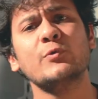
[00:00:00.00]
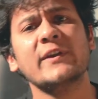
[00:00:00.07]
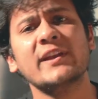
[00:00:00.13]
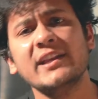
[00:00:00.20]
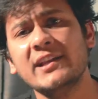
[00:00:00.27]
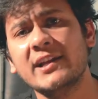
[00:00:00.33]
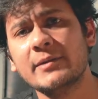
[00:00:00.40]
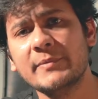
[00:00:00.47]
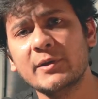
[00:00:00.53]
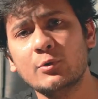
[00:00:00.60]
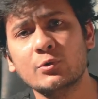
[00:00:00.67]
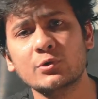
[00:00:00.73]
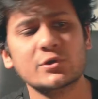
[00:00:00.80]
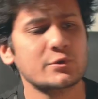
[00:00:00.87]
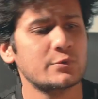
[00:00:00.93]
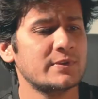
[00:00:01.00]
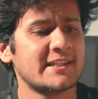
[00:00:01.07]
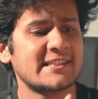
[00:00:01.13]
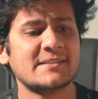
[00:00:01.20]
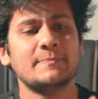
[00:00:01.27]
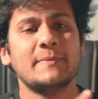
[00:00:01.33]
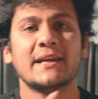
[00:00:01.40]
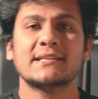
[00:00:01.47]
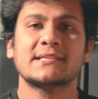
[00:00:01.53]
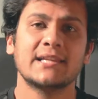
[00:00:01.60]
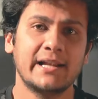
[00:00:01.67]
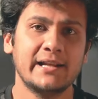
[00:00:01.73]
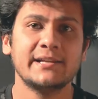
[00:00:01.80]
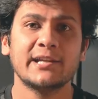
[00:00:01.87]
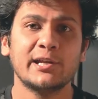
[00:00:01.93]
quickly let me go through the specs
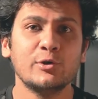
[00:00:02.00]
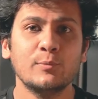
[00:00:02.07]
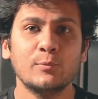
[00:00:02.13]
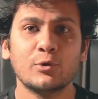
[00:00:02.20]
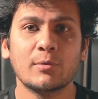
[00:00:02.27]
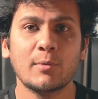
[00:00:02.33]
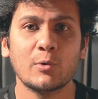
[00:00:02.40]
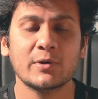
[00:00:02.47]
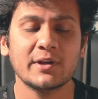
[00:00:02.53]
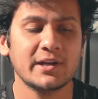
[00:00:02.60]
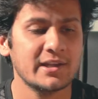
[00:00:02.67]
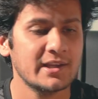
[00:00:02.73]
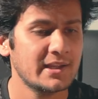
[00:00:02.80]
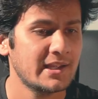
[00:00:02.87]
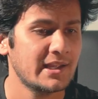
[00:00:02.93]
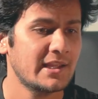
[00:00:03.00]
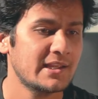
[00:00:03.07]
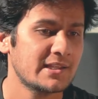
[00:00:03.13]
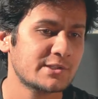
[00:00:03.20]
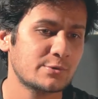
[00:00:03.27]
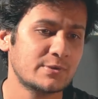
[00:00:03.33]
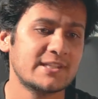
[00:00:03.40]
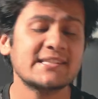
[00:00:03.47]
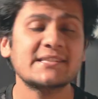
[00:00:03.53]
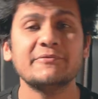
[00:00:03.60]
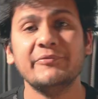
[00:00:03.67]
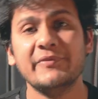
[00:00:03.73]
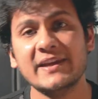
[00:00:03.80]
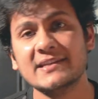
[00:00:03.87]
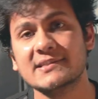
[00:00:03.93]
and tell you more about it. So this
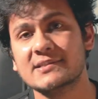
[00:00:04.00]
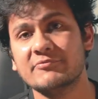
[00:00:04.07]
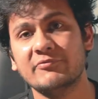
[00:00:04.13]
weighs